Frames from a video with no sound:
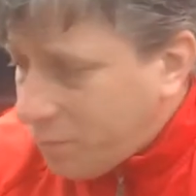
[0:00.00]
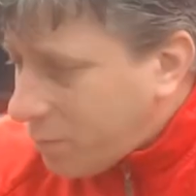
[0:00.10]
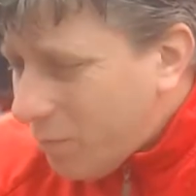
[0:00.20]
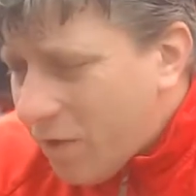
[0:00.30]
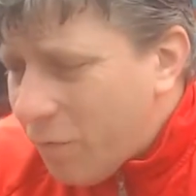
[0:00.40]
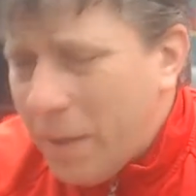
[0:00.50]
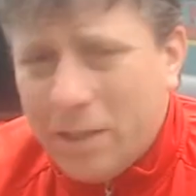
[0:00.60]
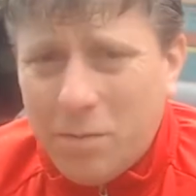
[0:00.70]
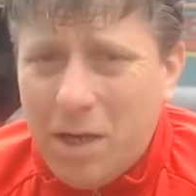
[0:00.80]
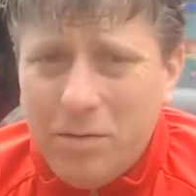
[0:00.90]
I've picked
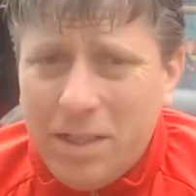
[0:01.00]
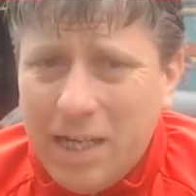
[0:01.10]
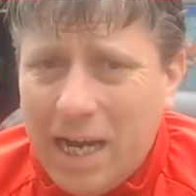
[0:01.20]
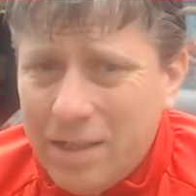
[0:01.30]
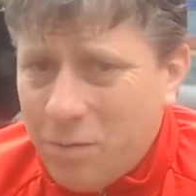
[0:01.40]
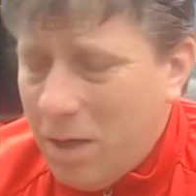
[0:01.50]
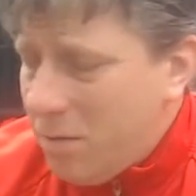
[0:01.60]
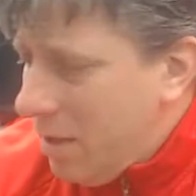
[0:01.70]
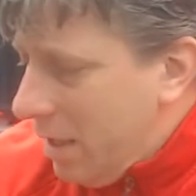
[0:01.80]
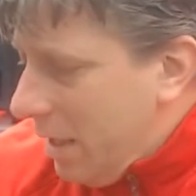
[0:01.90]
up loads of tat as well
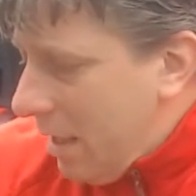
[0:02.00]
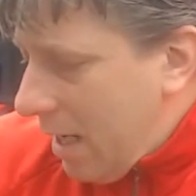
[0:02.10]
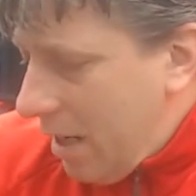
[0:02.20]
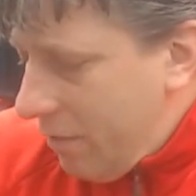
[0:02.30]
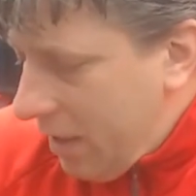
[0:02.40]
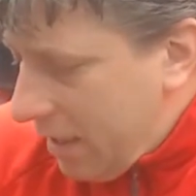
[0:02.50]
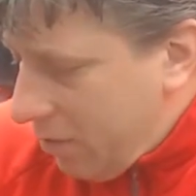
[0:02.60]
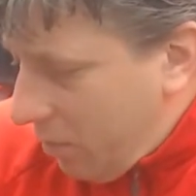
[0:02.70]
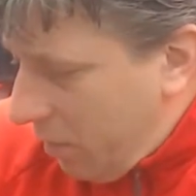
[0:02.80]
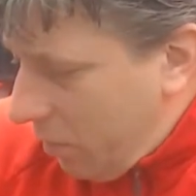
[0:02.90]
over the last
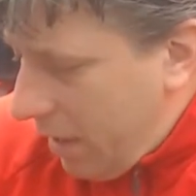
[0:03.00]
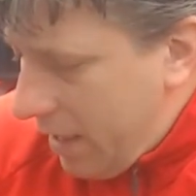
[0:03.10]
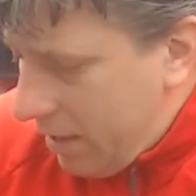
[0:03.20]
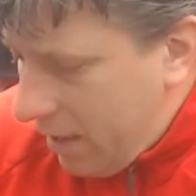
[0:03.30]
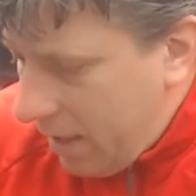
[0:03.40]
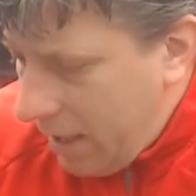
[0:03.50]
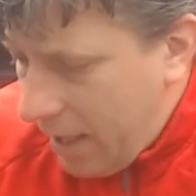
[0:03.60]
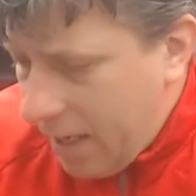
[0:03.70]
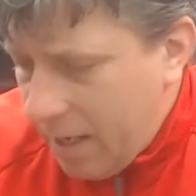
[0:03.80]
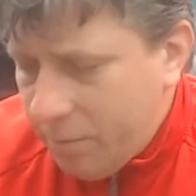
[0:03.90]
couple of weeks.
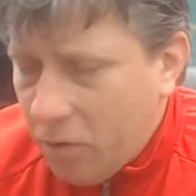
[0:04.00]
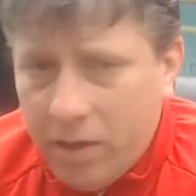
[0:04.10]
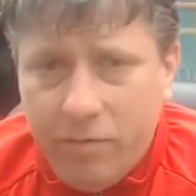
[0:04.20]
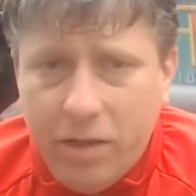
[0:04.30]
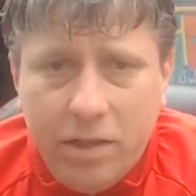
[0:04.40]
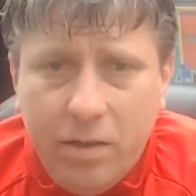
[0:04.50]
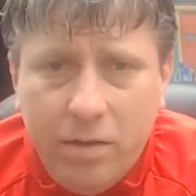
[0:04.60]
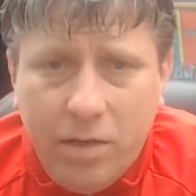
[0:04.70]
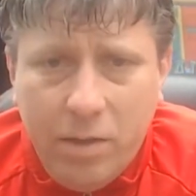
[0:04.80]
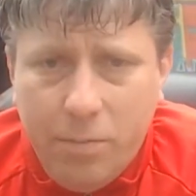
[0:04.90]
I'm not even going
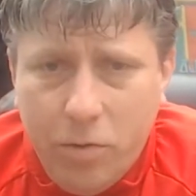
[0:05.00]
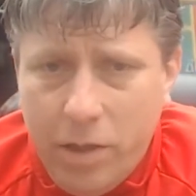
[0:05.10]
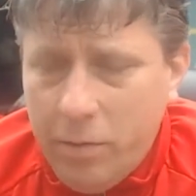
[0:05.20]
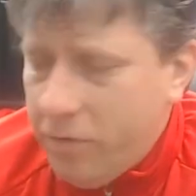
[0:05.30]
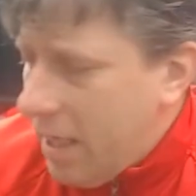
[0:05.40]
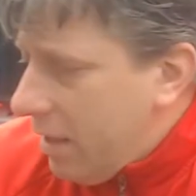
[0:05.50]
to bore you with that.